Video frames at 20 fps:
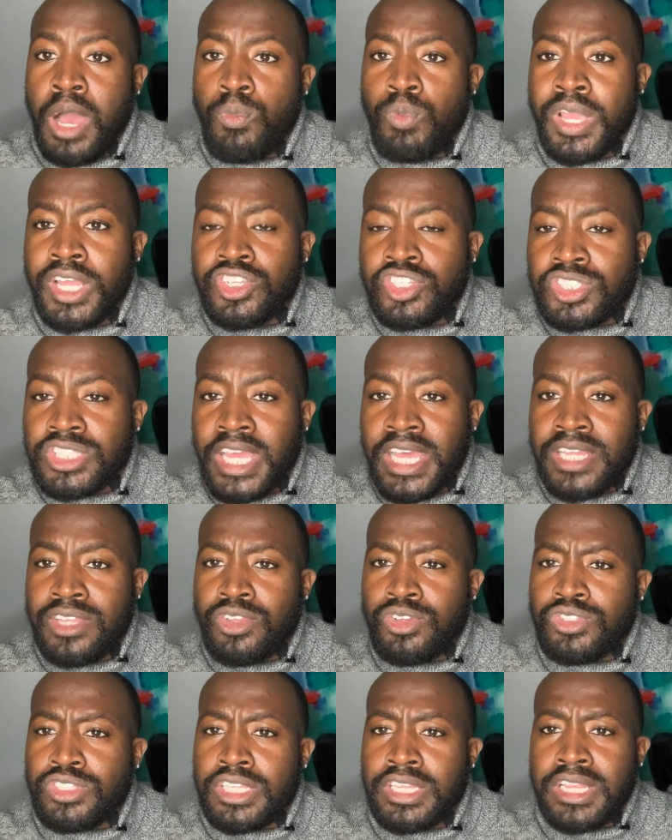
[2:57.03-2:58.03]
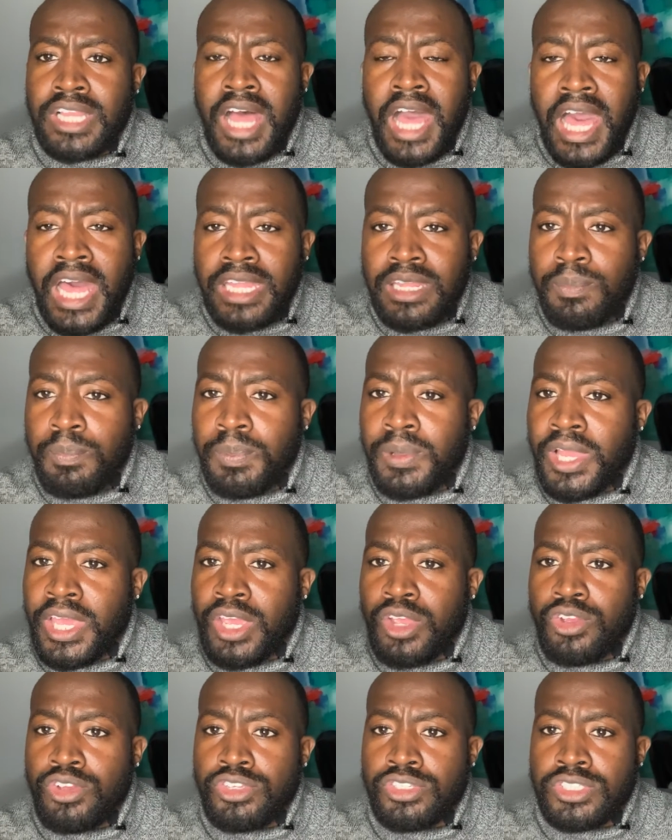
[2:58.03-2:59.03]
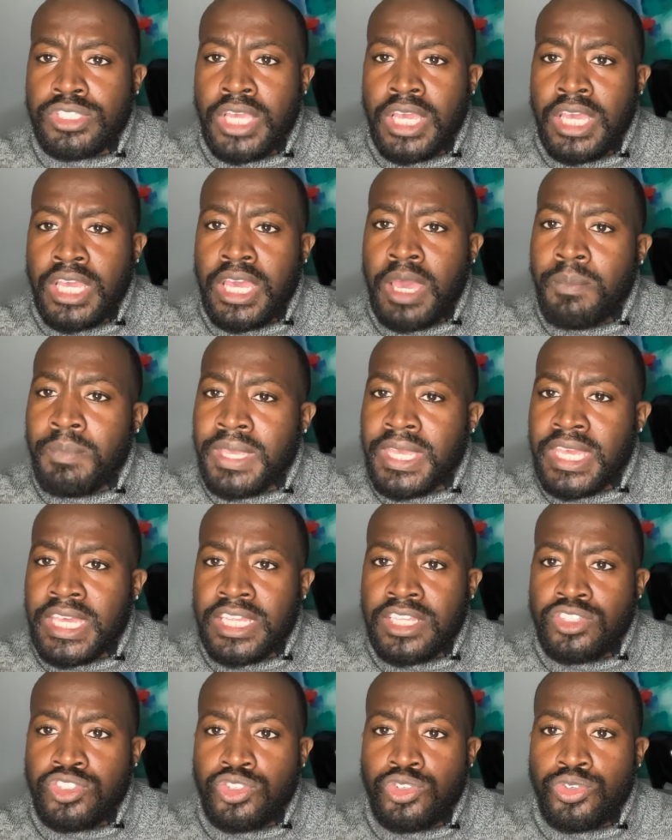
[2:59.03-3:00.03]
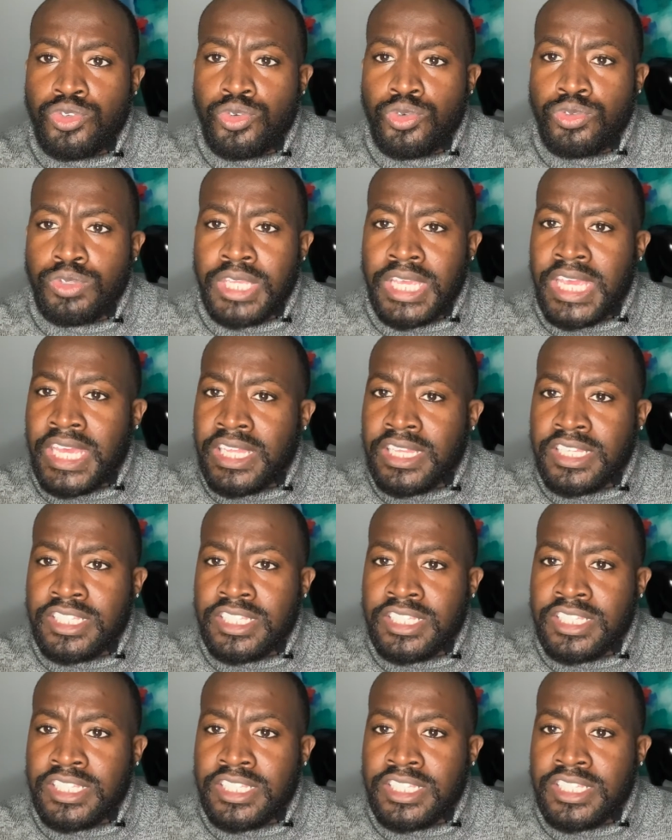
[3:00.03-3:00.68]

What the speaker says: We understand there's a lot of players coming into the England